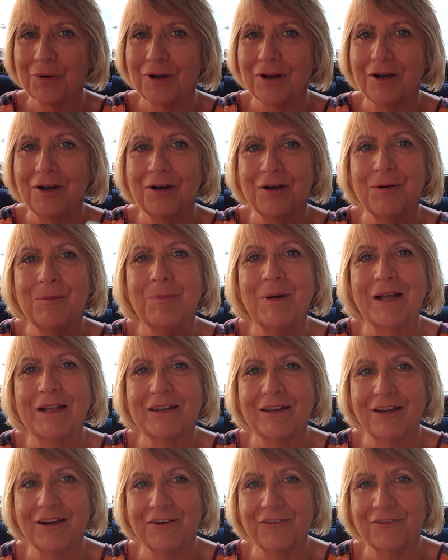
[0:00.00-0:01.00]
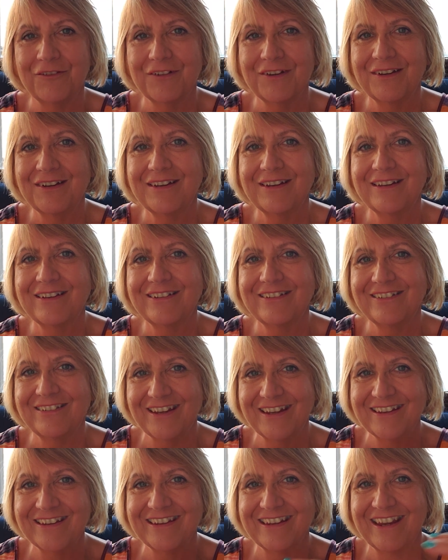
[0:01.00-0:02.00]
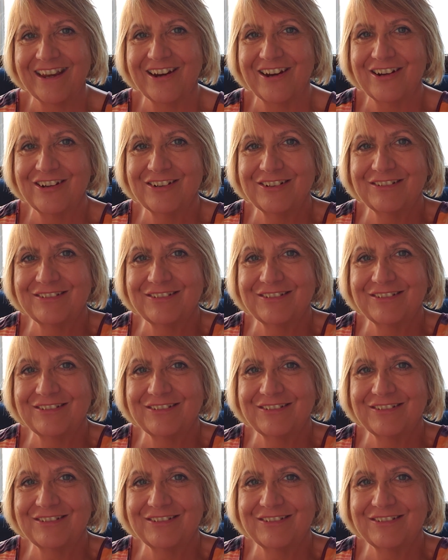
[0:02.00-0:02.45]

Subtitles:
all my love. Take care.